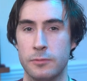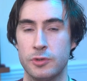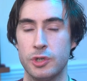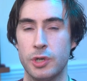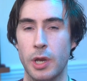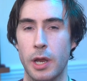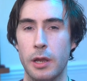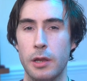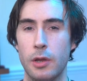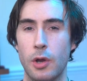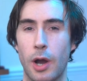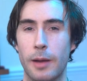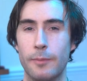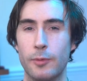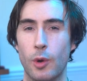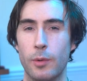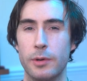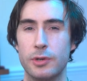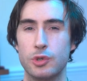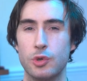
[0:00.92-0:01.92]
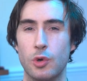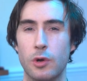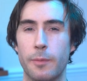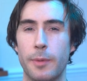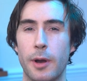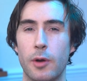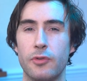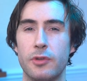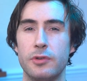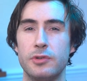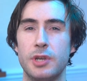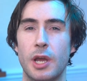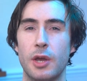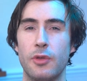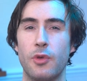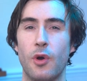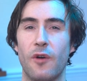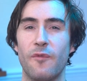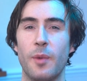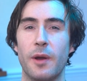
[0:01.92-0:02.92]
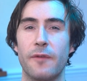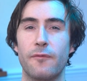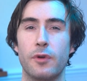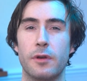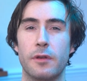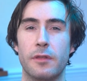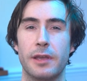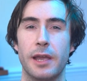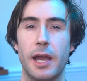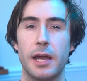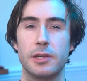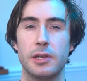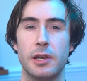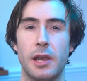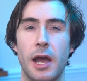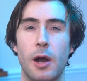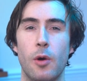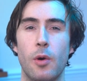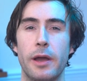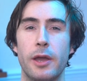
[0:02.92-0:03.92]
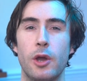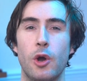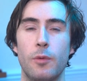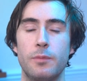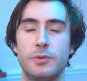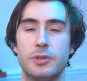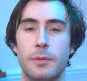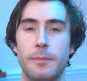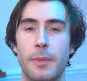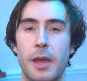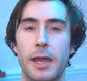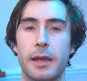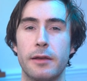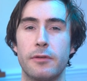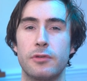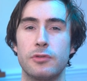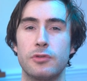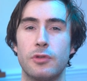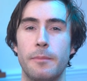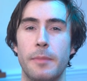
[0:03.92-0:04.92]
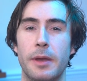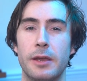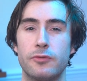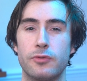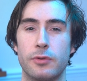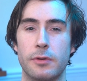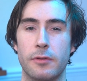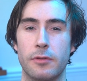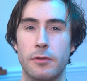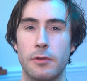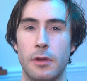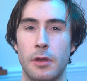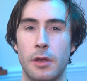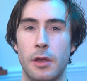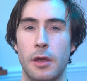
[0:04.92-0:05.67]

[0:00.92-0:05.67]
Today, I'm going to talk about the death of my friend's cat and how I helped him exit the Matrix.